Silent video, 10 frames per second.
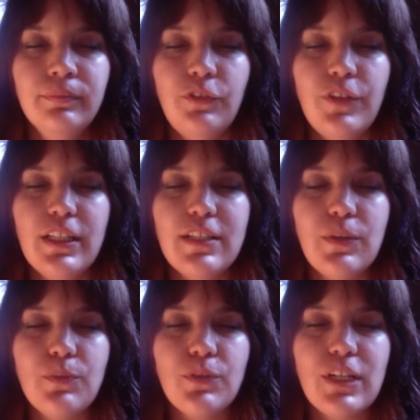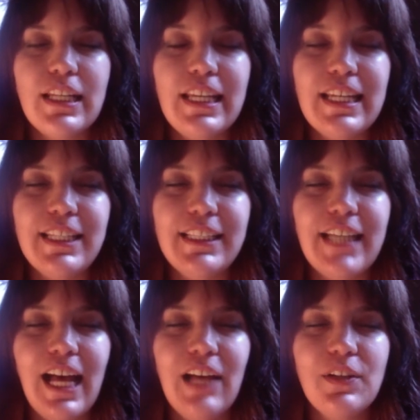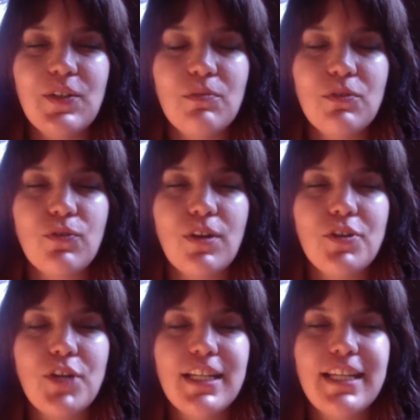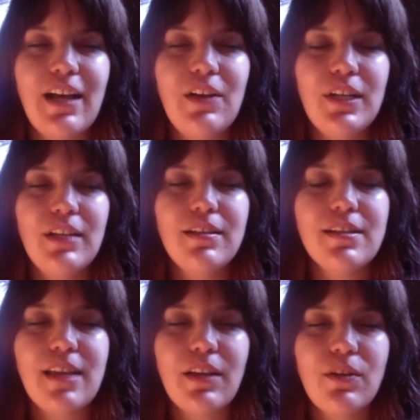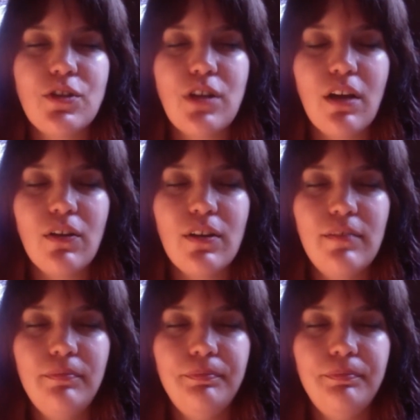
Feel as you're breathing it down, it's almost rushing down into the second chakra.